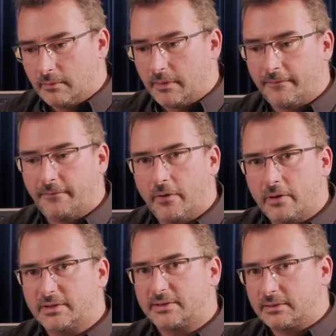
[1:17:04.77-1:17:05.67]
the
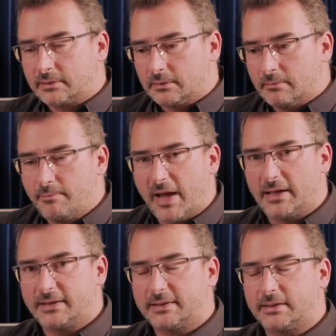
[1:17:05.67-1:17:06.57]
first
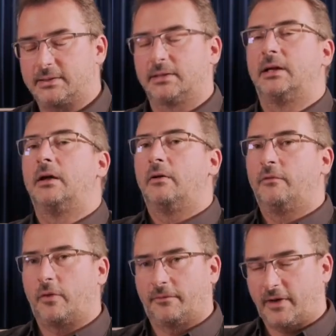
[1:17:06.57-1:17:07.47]
balances,
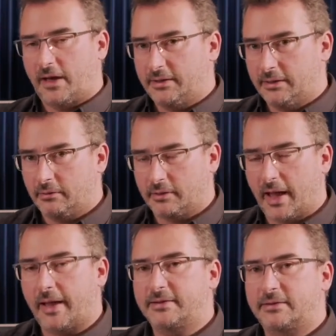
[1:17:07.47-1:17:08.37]
for finding your
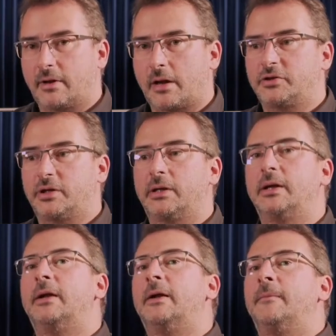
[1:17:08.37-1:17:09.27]
gain structure.
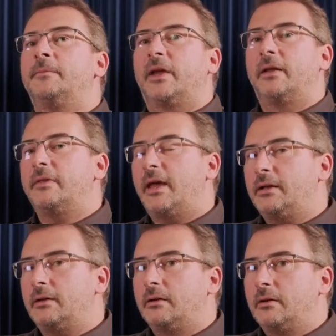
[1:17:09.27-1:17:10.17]
And
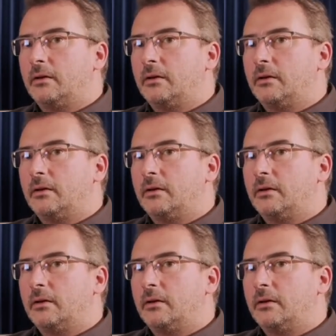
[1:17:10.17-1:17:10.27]
then